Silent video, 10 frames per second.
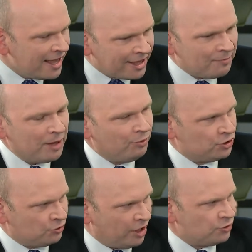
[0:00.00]
That may
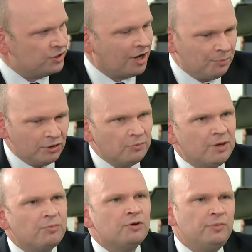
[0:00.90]
push treasuries up a little
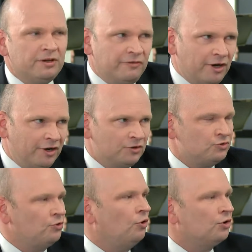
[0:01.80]
bit, but it'll be a very
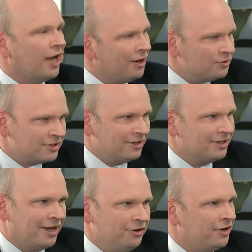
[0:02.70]
controlled. I don't see the
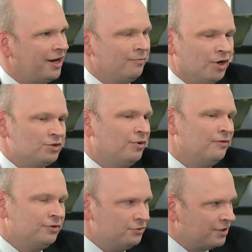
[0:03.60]
10-year getting much
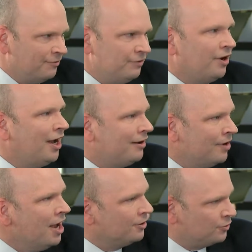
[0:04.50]
above 2.75
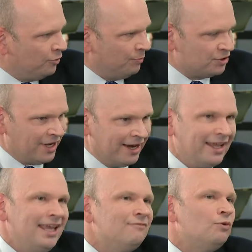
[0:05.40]
to 3%,
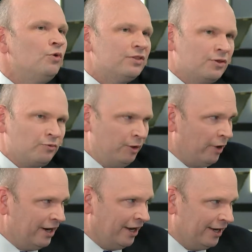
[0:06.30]
even with the three rate hikes.